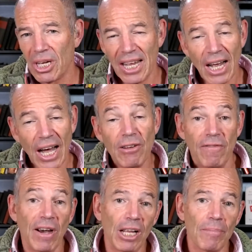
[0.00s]
can I
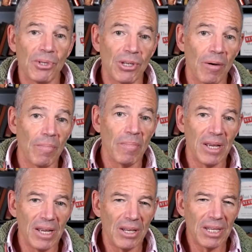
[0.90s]
develop some
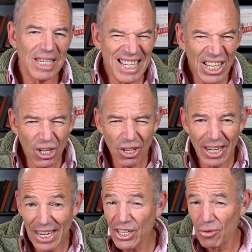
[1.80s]

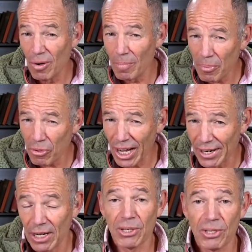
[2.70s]
tier interim
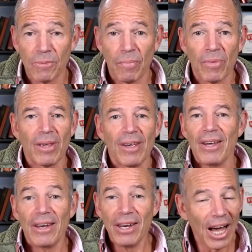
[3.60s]
products?
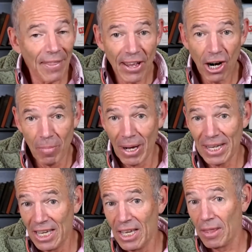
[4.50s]
Not that are my
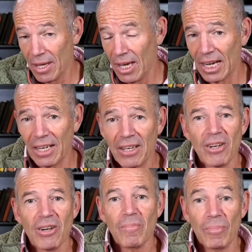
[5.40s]
key thing,
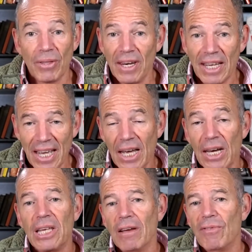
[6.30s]
but that, again,
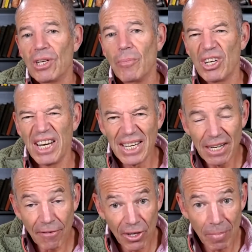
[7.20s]
gives someone a
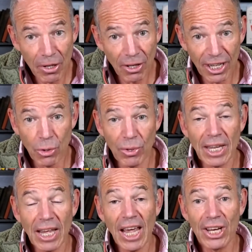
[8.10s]
different ability to
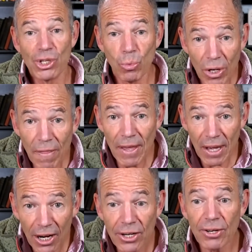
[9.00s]
engage with the
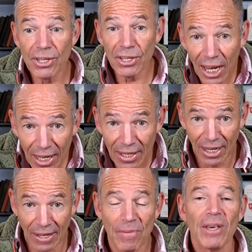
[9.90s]

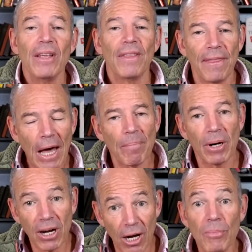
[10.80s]
understanding that
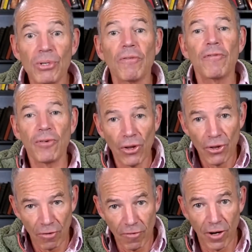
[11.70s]
becomes the
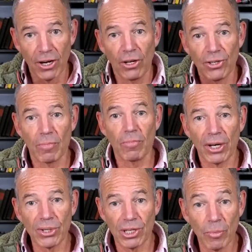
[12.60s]
further funnel to
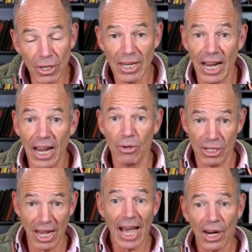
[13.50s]
bring someone down
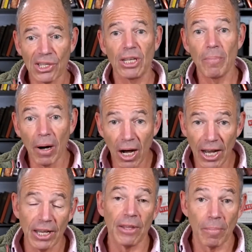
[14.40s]
to actually
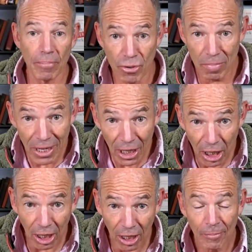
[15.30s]
buying the
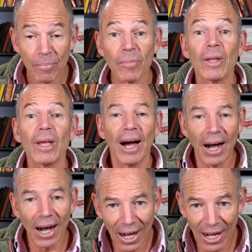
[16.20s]
premier
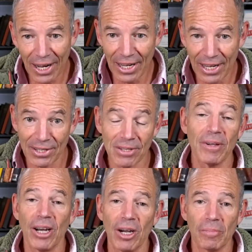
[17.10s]
high-end
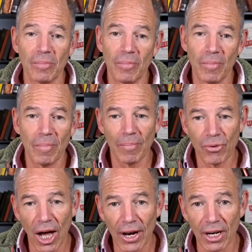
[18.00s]

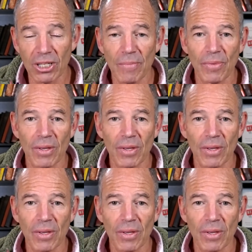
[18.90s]
product.